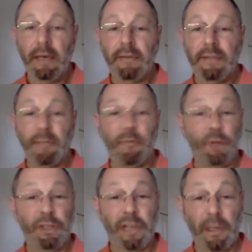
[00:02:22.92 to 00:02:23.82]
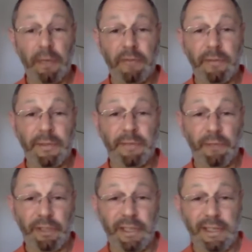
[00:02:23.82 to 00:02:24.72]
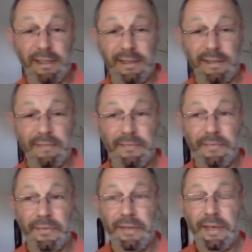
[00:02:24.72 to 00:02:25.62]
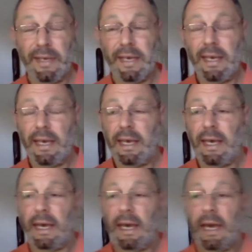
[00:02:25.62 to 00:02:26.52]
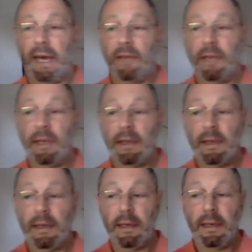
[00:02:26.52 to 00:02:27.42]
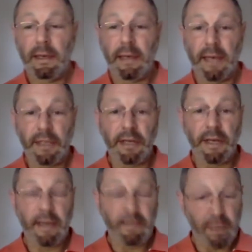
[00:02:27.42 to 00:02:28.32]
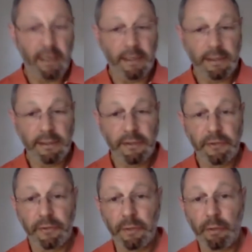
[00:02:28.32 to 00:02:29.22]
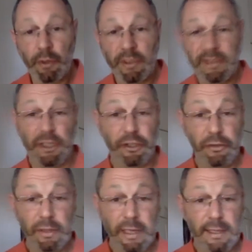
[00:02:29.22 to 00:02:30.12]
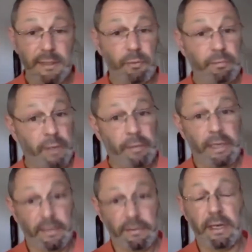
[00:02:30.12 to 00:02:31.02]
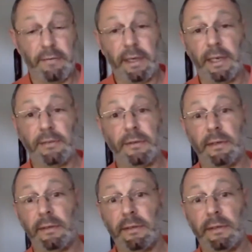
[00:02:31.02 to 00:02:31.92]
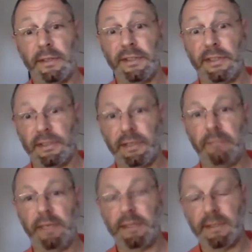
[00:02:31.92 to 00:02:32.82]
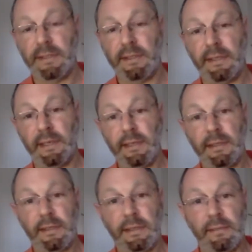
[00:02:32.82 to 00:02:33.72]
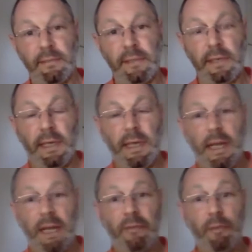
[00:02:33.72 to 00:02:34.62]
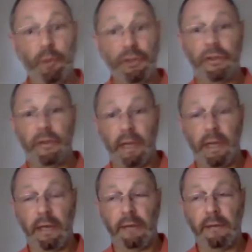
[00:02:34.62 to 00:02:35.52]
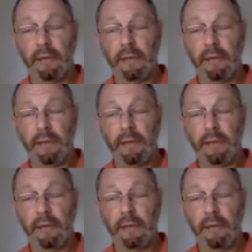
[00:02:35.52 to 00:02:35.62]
some of which I learned from, some which I didn't, having had to navigate the stormy waters that you guys will probably have to navigate on a consistent basis these days, never more so than now.